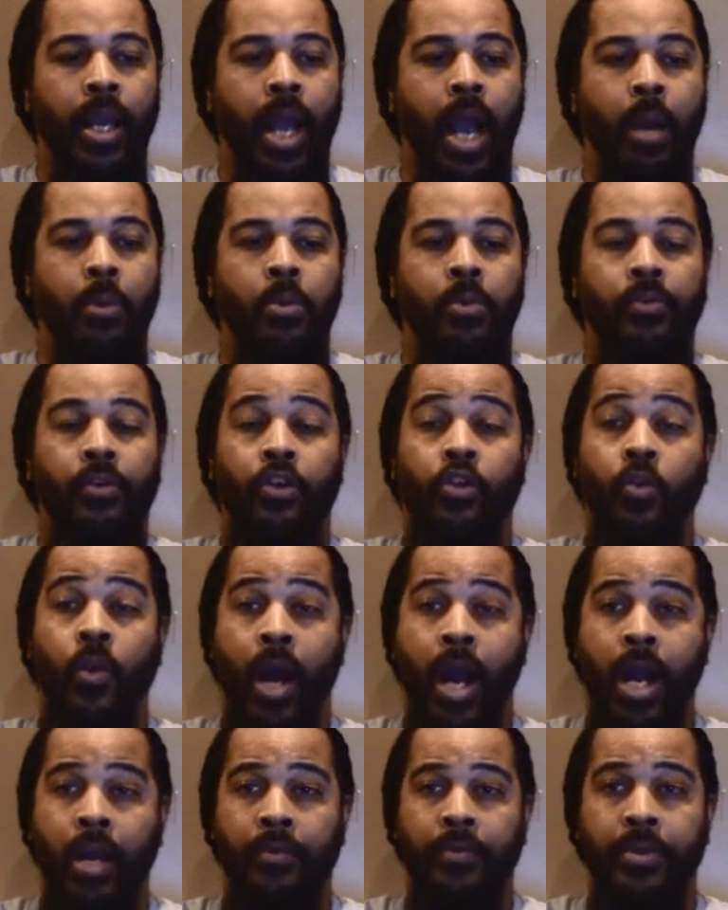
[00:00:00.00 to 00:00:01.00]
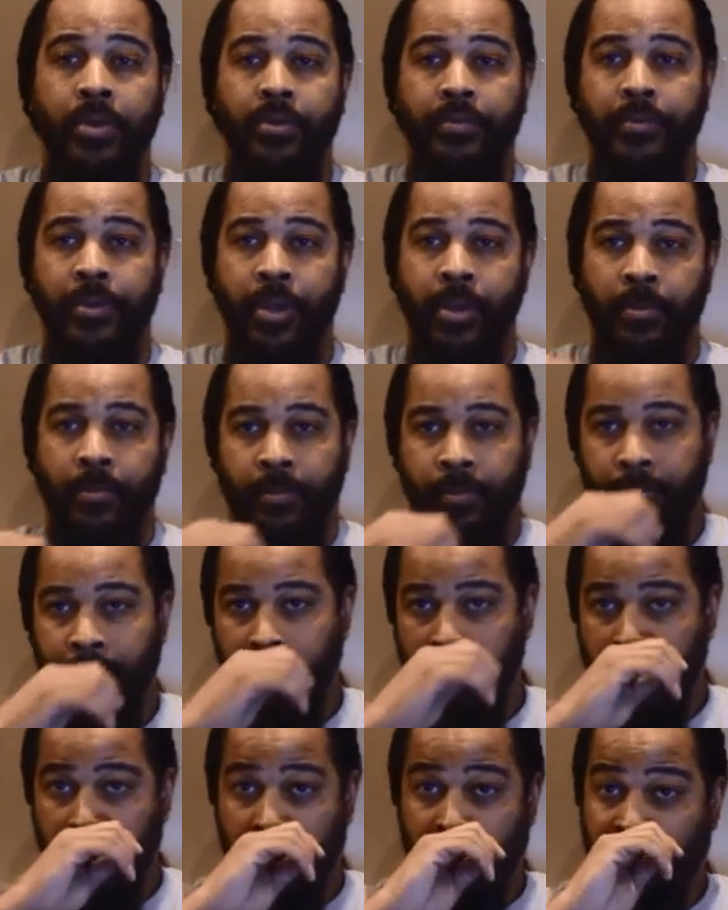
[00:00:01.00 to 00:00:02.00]
I will require it of him.
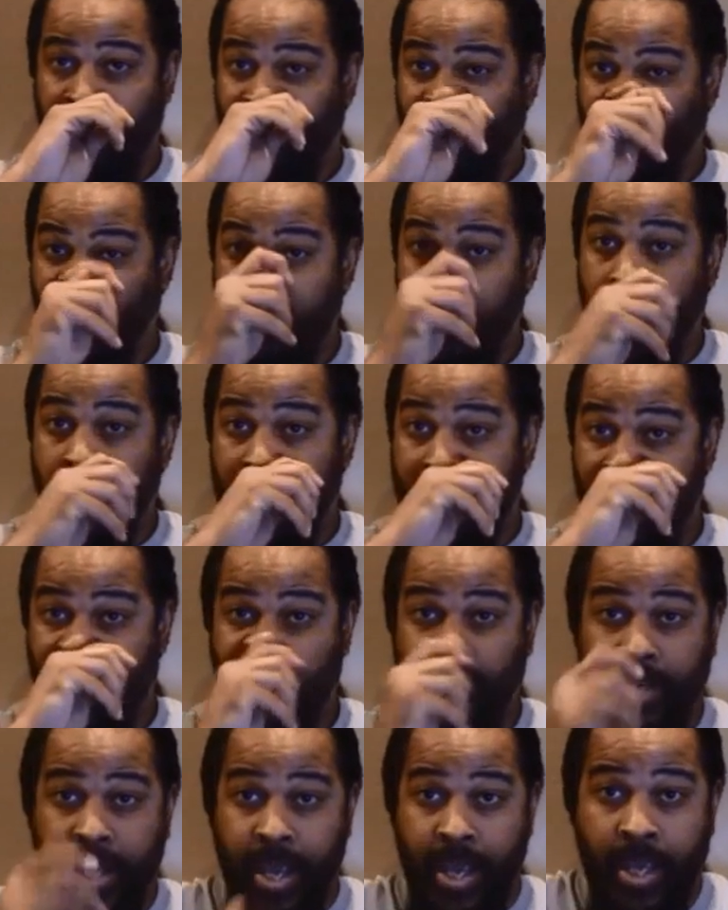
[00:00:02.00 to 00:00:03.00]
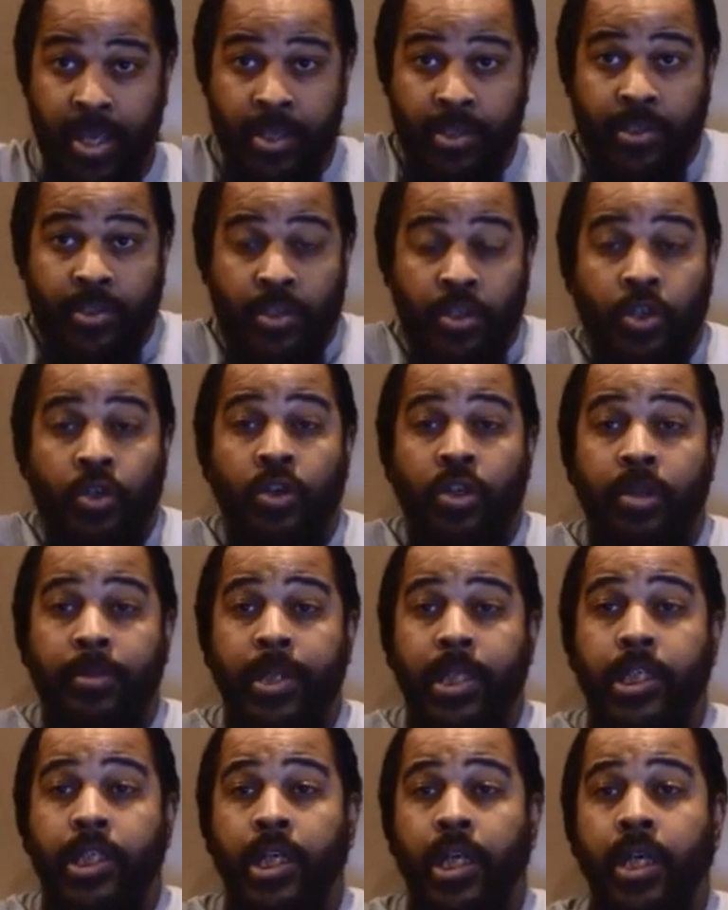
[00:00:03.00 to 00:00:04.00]
Meaning, in the last days, you're going to
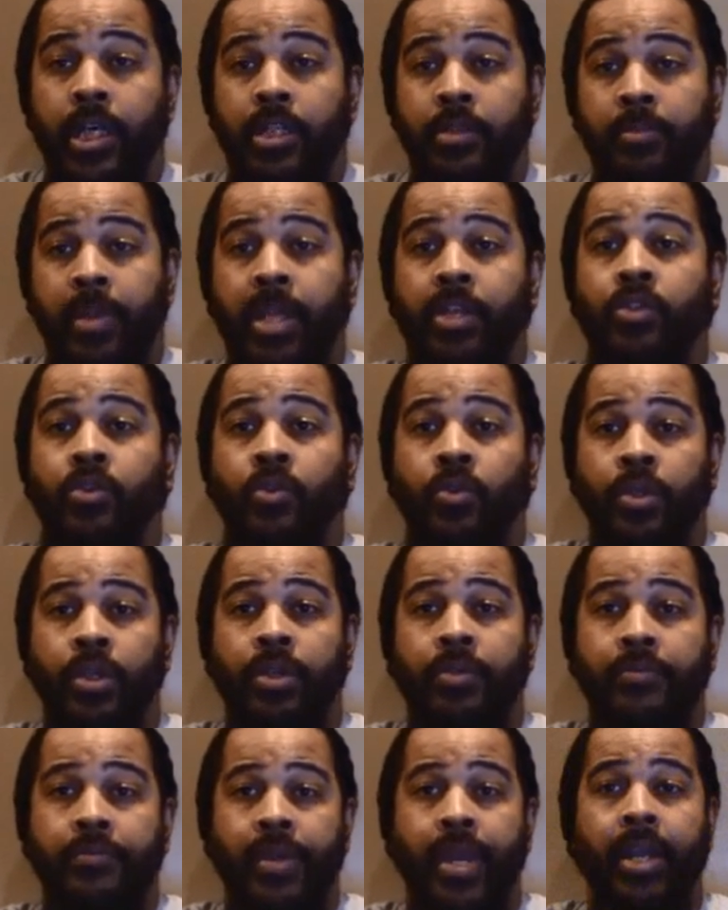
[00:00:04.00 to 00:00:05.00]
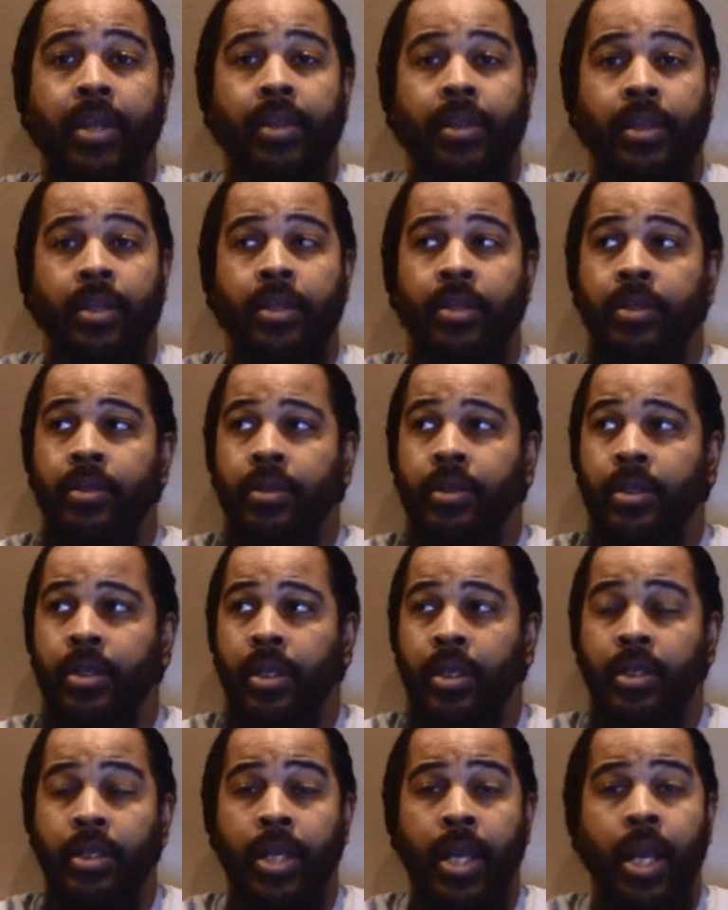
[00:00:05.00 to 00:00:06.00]
be judged based on your faith in
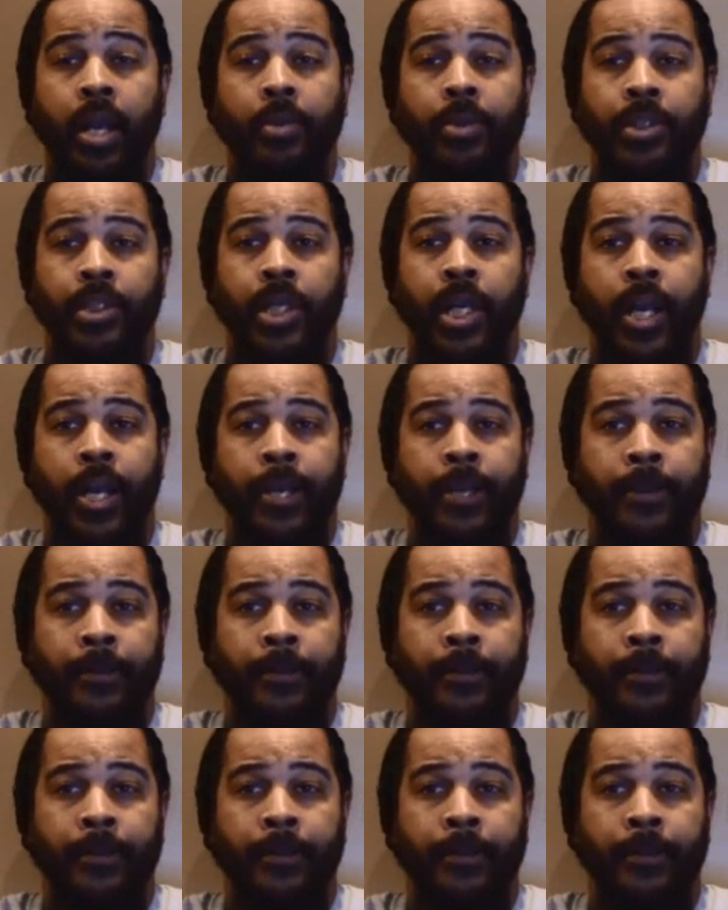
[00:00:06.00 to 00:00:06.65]
Yahawashi.